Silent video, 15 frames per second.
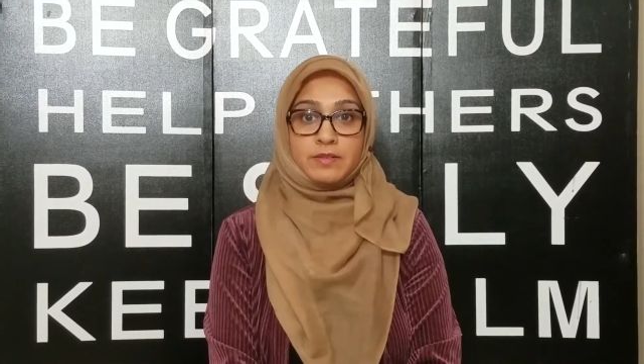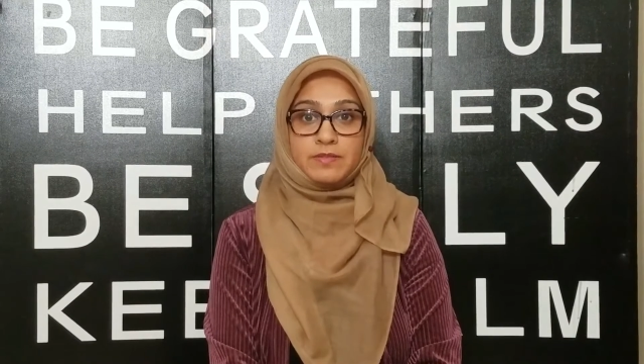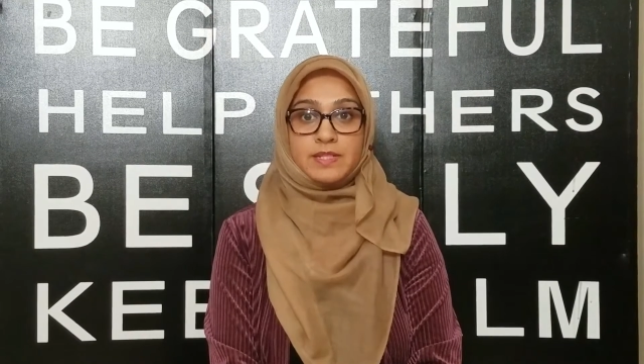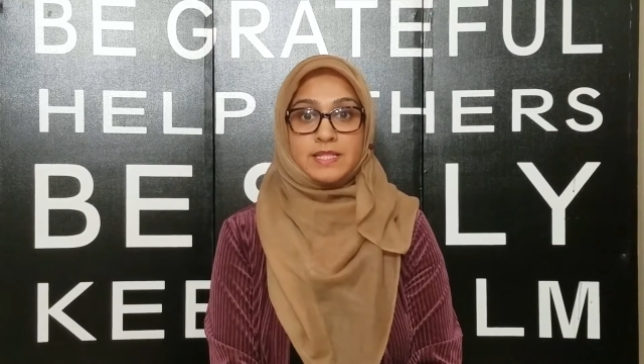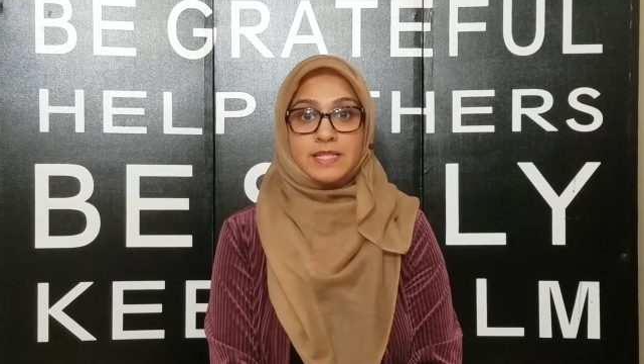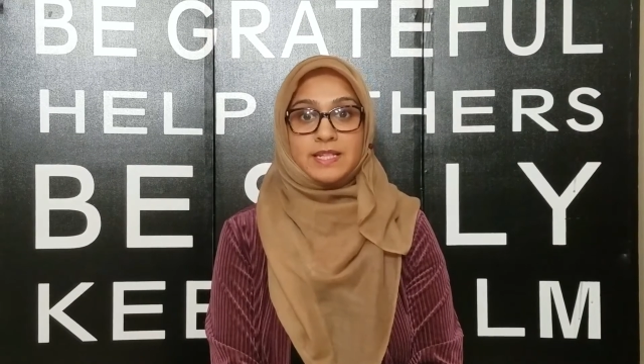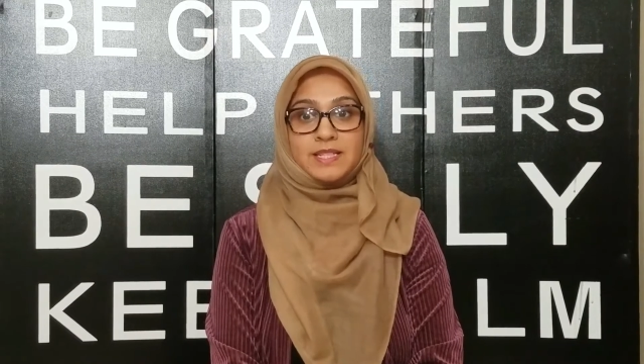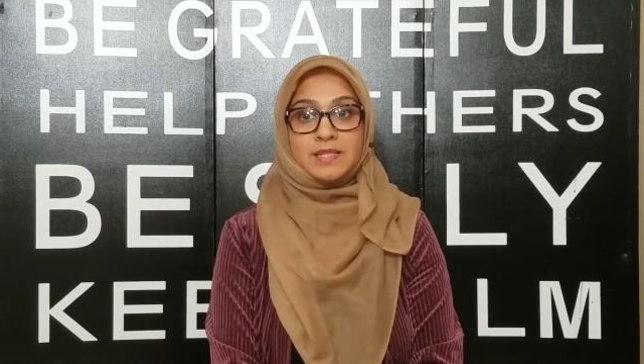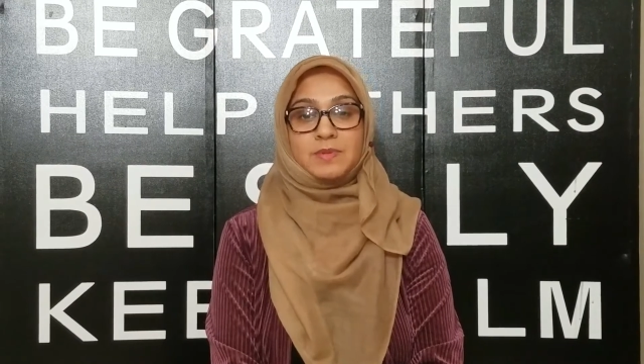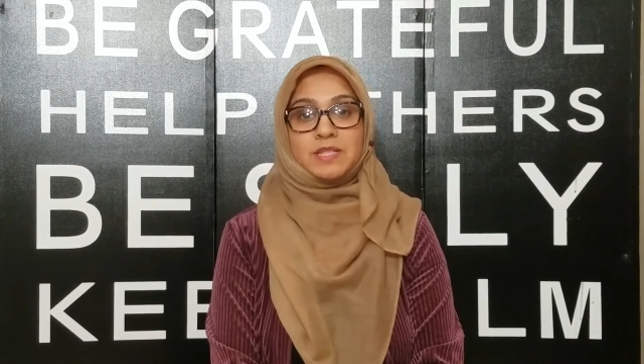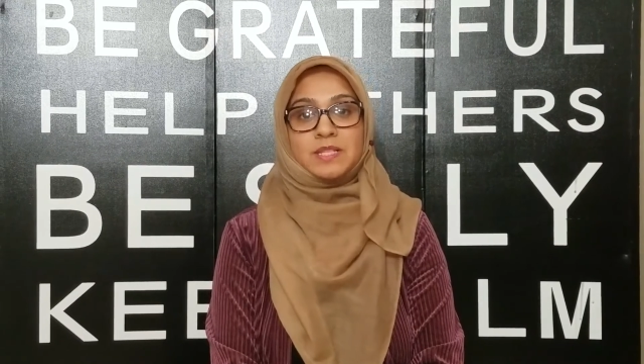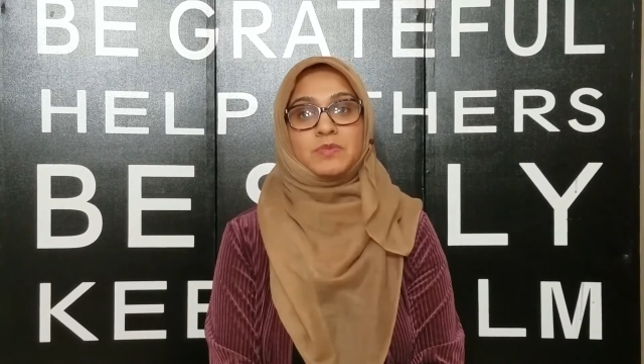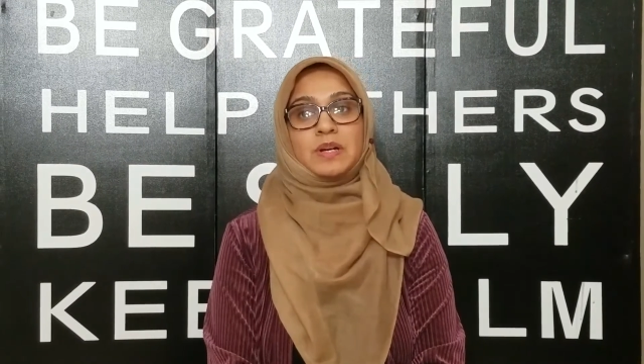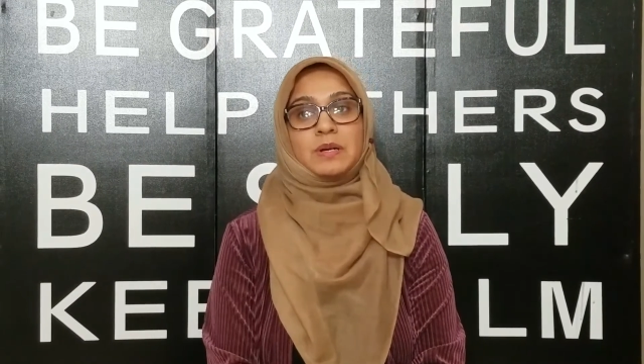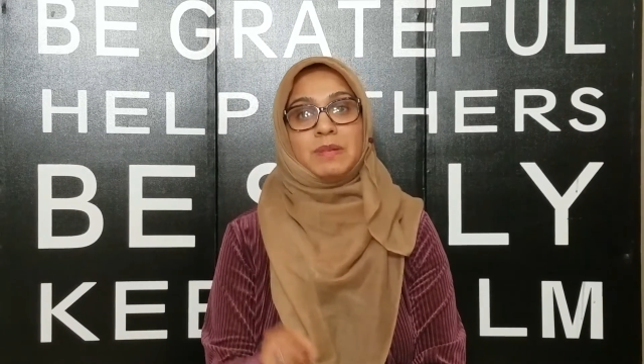of
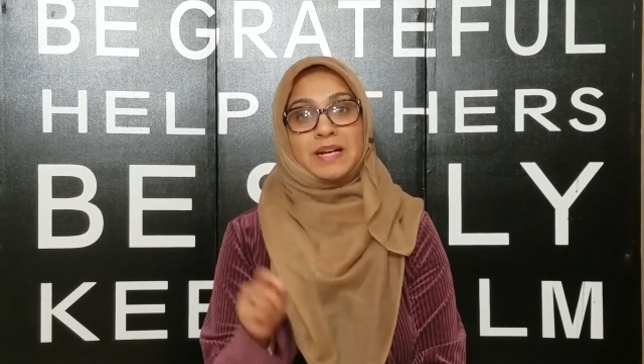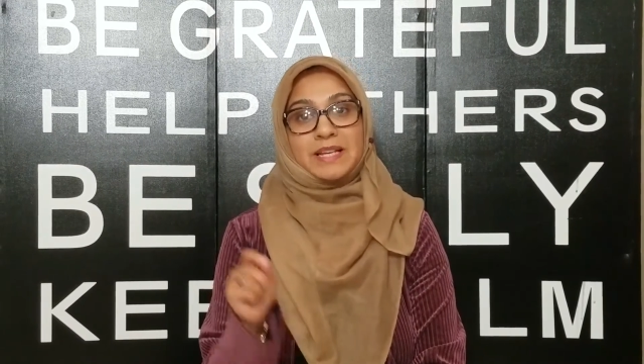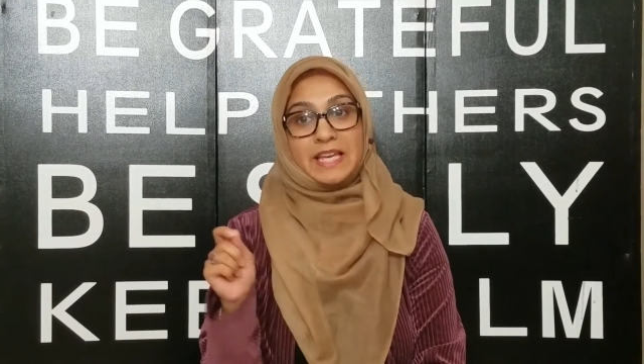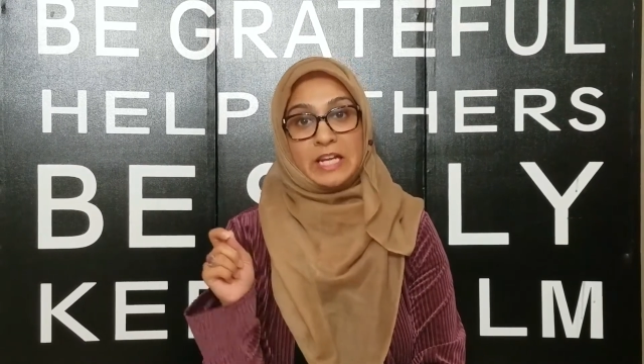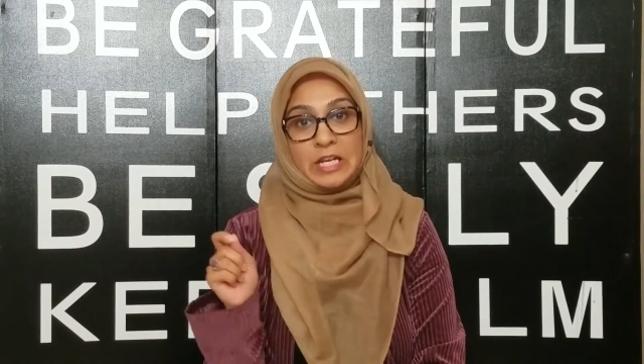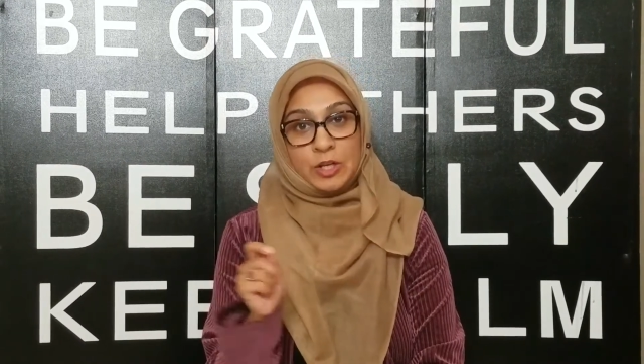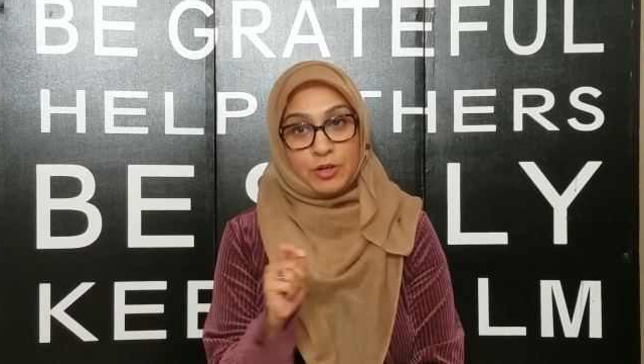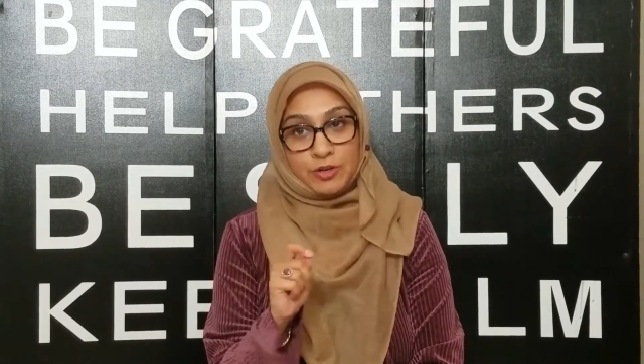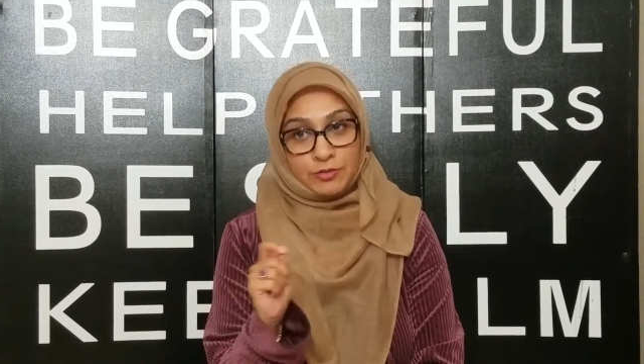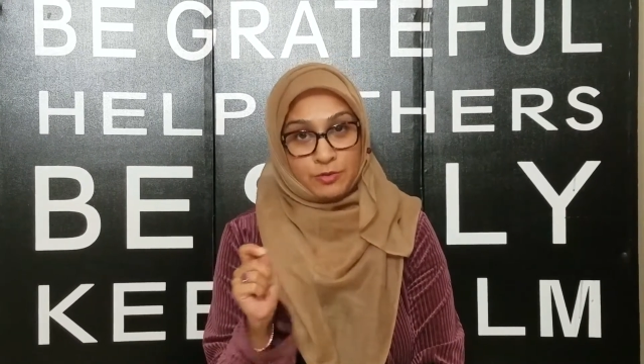assessments whereby they look